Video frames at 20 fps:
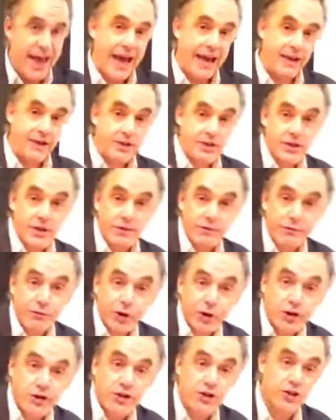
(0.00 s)
And it's the
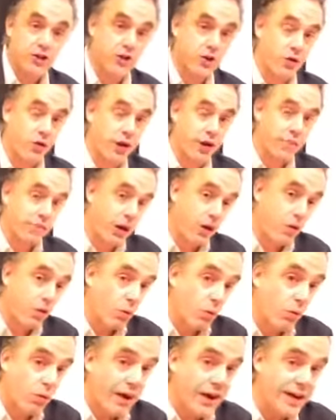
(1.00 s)
first story about
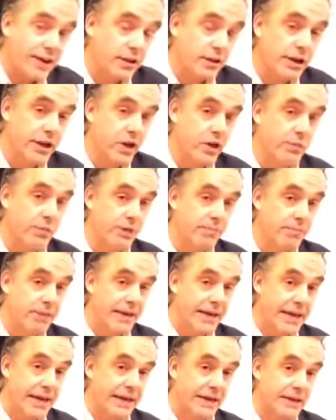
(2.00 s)
real human
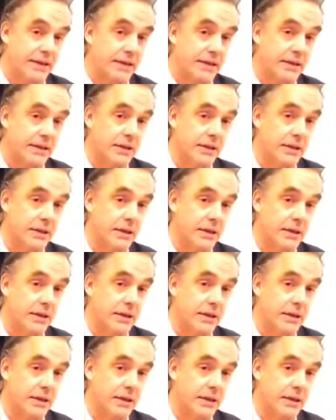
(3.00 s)
beings,